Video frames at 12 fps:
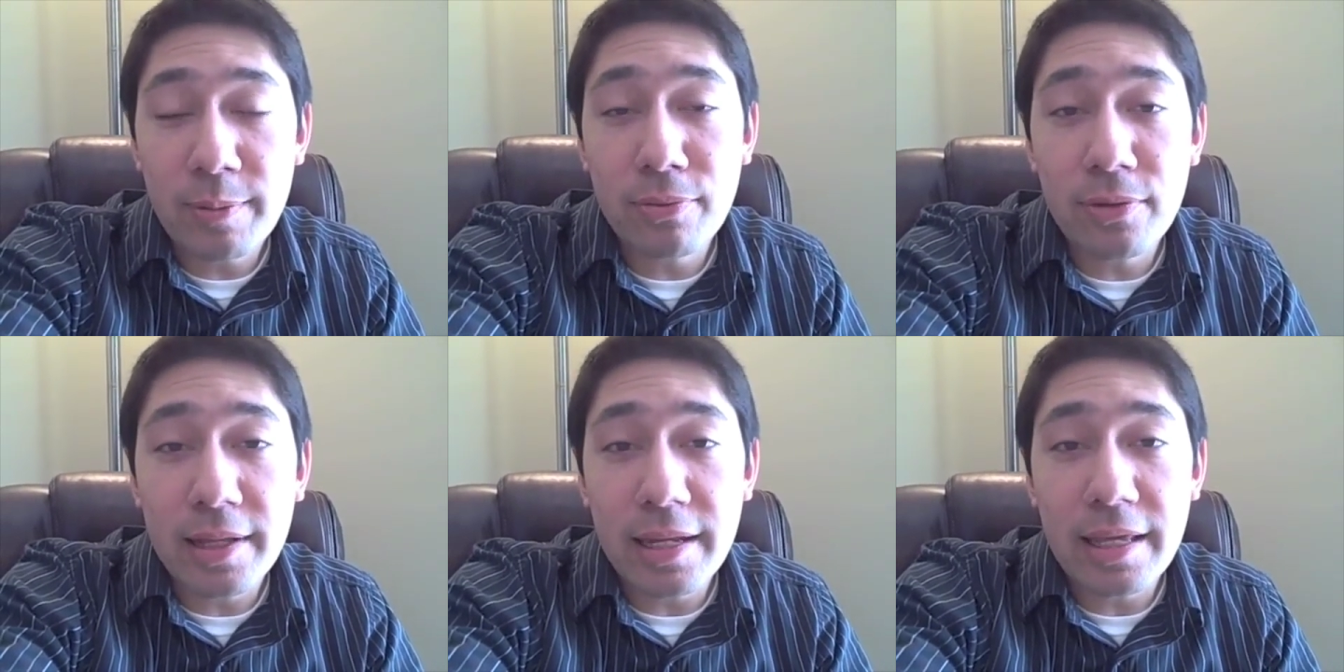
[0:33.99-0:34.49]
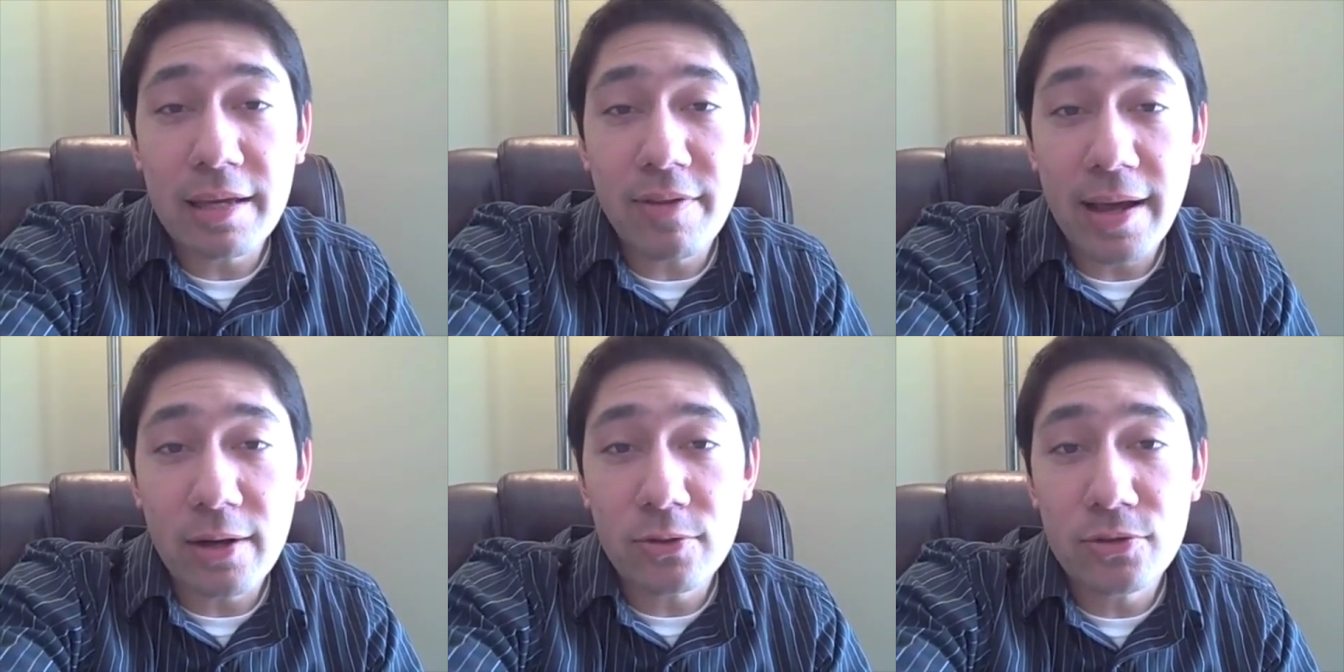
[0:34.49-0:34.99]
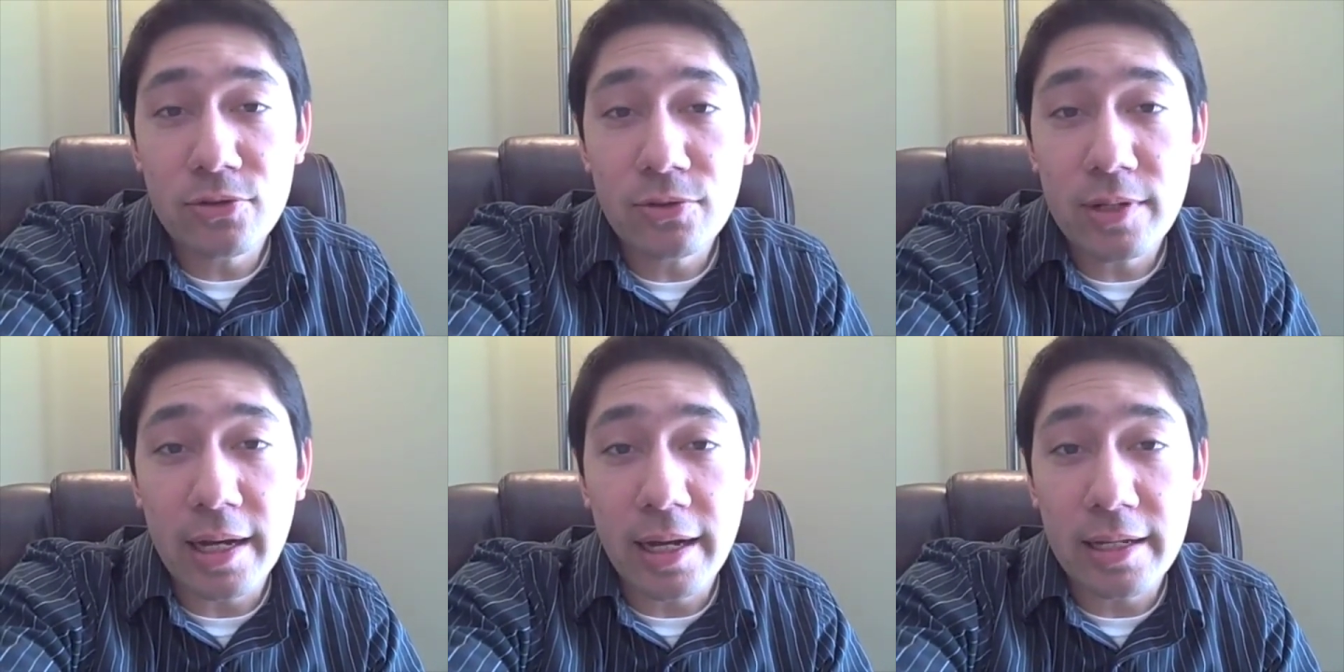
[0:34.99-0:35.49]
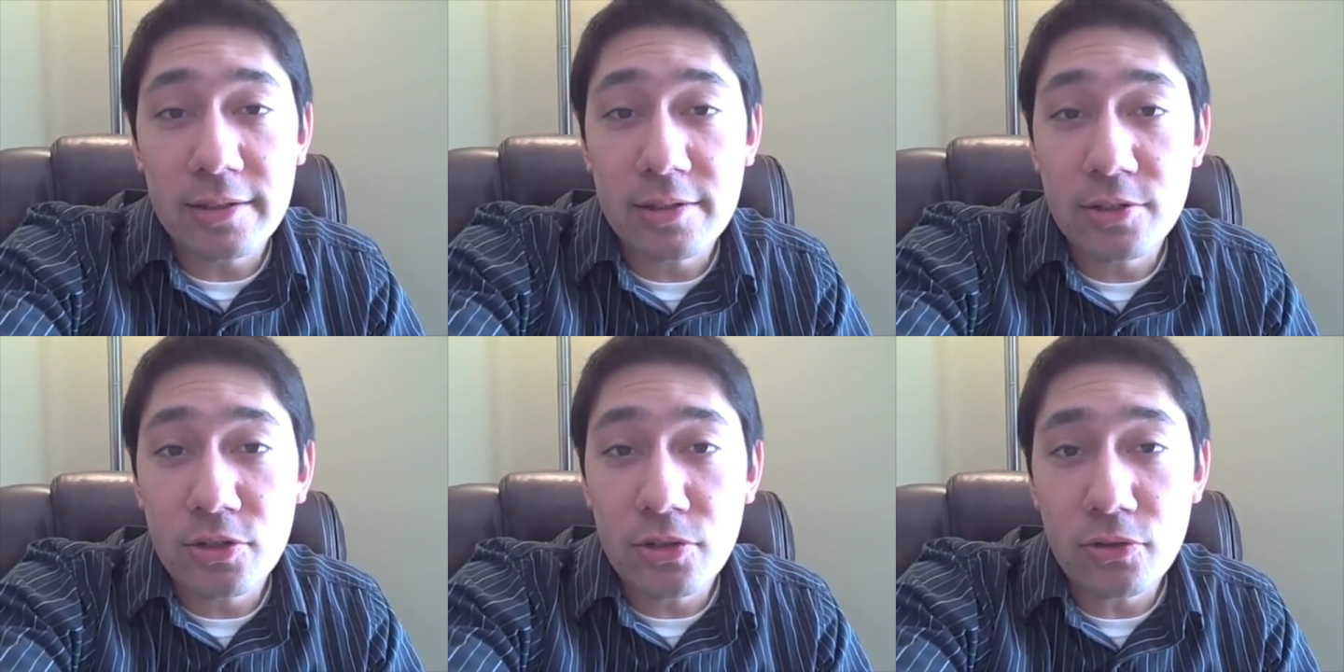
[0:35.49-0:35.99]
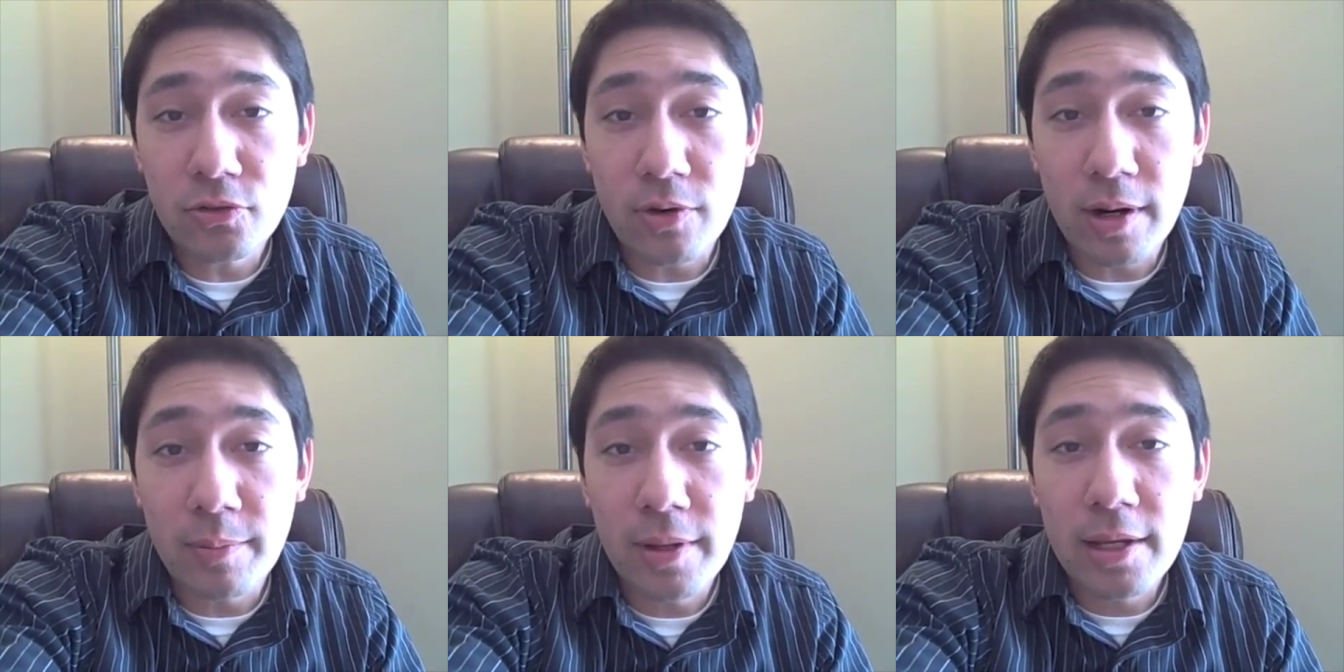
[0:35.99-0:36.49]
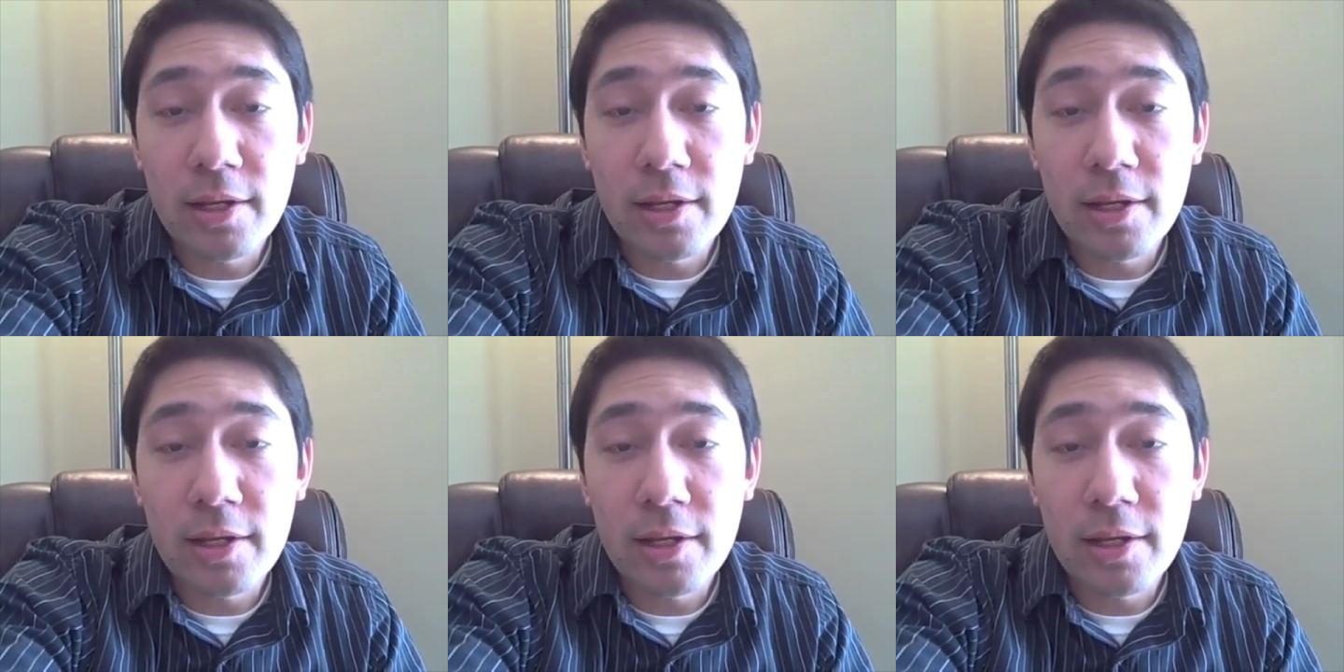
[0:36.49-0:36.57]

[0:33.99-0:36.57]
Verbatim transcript: plenty of how-to guides to choose from